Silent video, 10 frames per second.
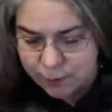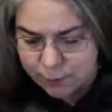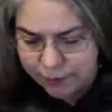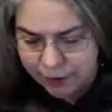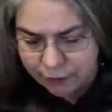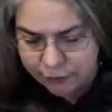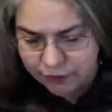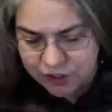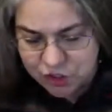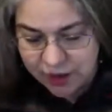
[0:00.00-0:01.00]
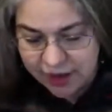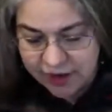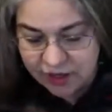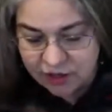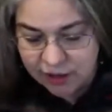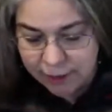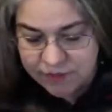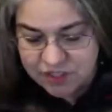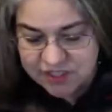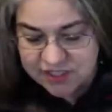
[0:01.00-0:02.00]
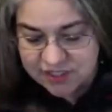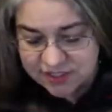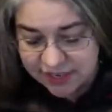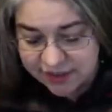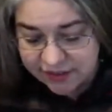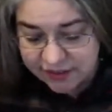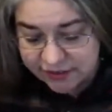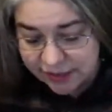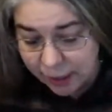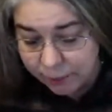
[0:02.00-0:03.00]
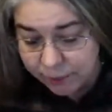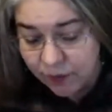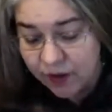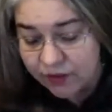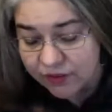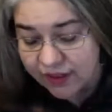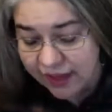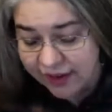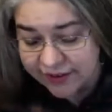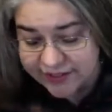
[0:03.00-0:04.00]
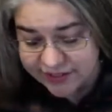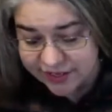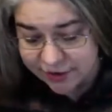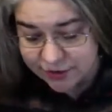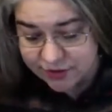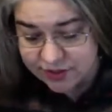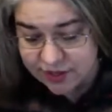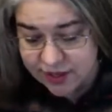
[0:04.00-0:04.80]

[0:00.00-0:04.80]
Barefoot, Johanna climbed silently up the attic stairs.